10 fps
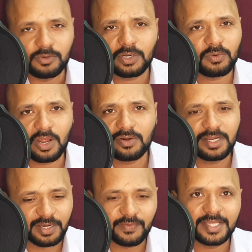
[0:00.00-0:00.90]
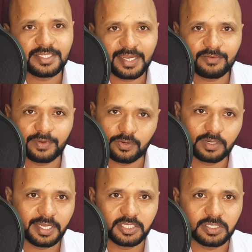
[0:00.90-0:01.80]
You are already revising it when you
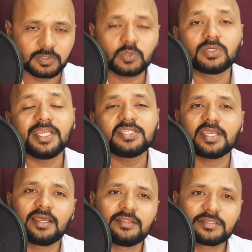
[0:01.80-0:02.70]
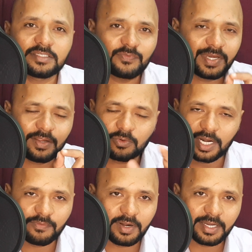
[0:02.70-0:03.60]
are teaching. So teaching others is very good
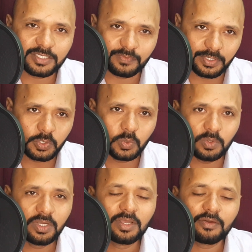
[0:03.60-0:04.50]
advantage for you.